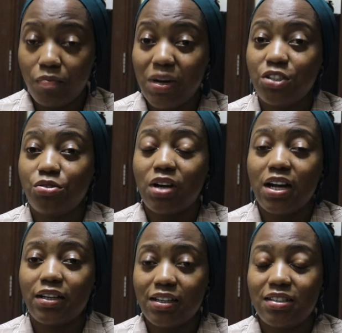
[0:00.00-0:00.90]
but you
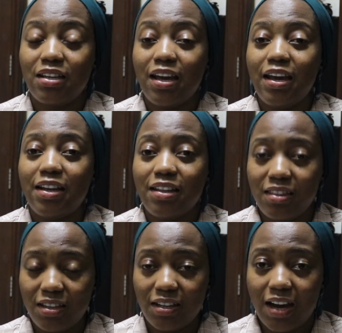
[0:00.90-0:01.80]
can get
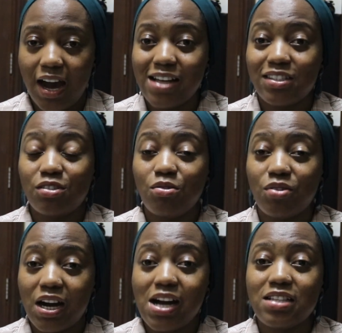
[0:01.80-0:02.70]
anything as
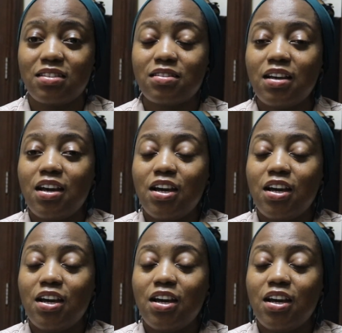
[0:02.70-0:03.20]
long as